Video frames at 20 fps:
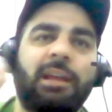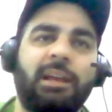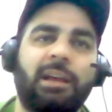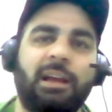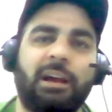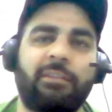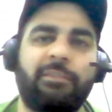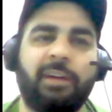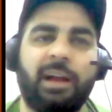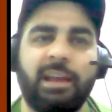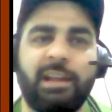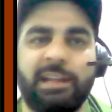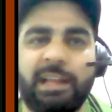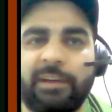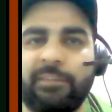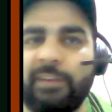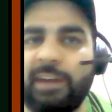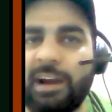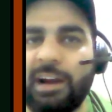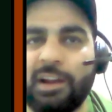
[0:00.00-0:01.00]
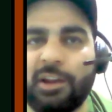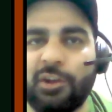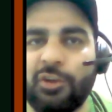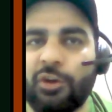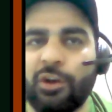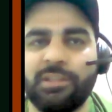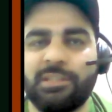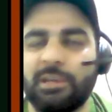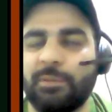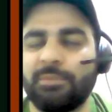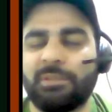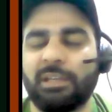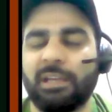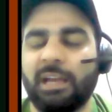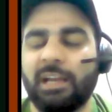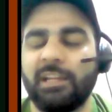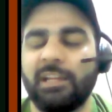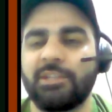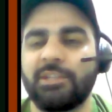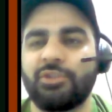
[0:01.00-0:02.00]
file an FIR or lodge something
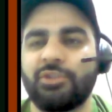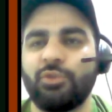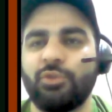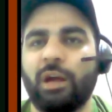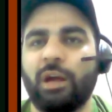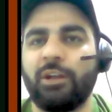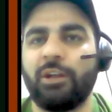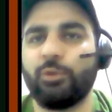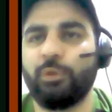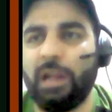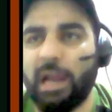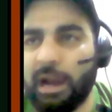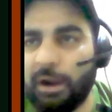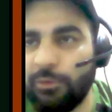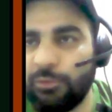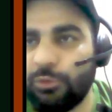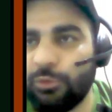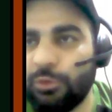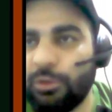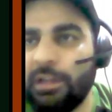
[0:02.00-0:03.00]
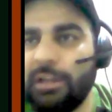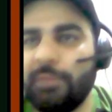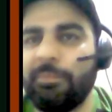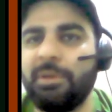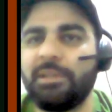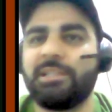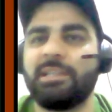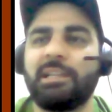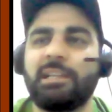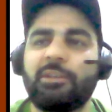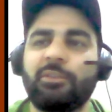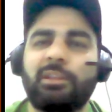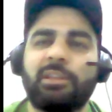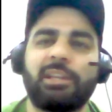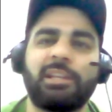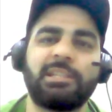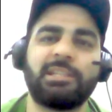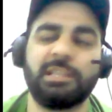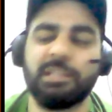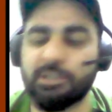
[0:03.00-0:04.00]
against you, and you will have to basically give
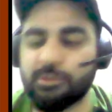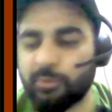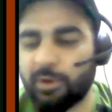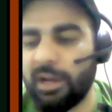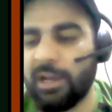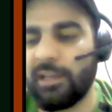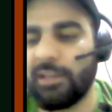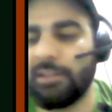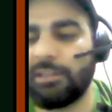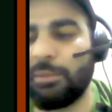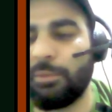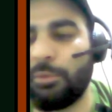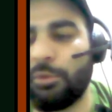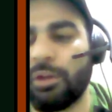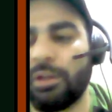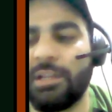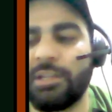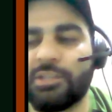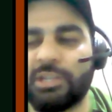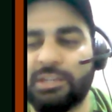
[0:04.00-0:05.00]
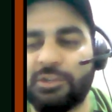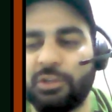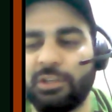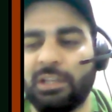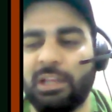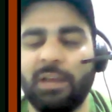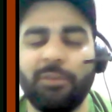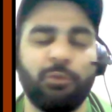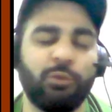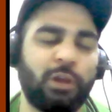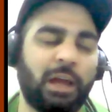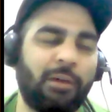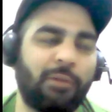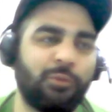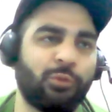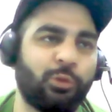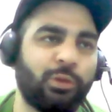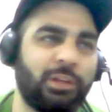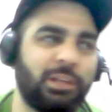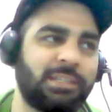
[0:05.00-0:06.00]
the reasons why the model is showing that. If you have
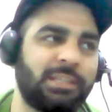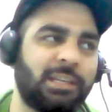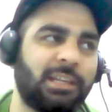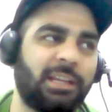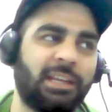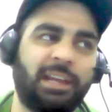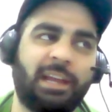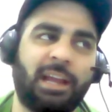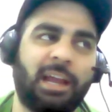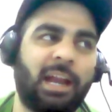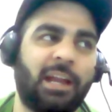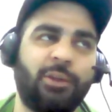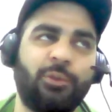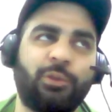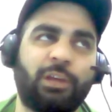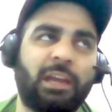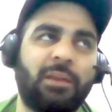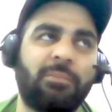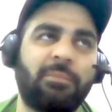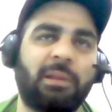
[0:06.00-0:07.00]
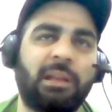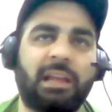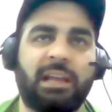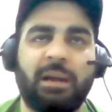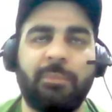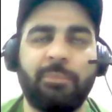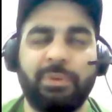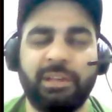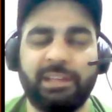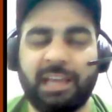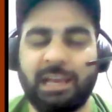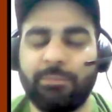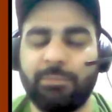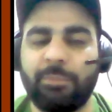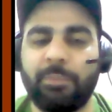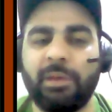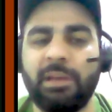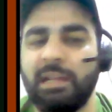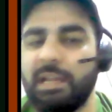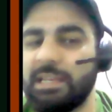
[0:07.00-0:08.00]
no reason, and you can, like, company can be
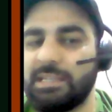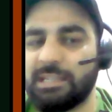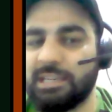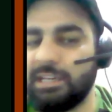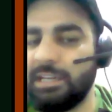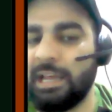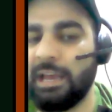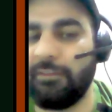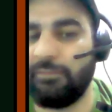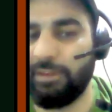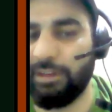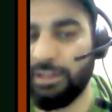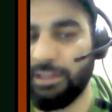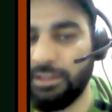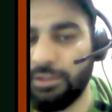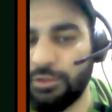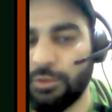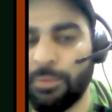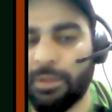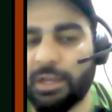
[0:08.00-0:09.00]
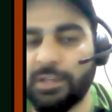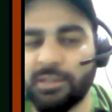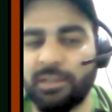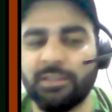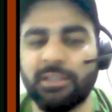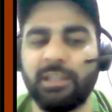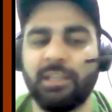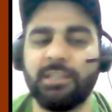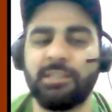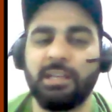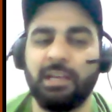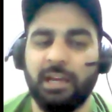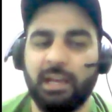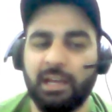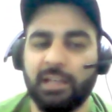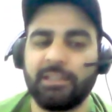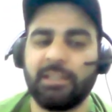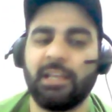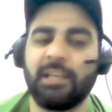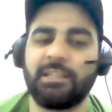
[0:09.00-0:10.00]
penalized really heavily. So because of these
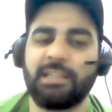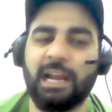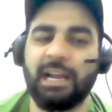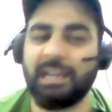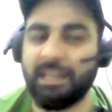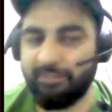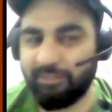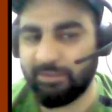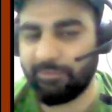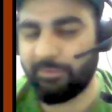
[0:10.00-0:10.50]
things, and even with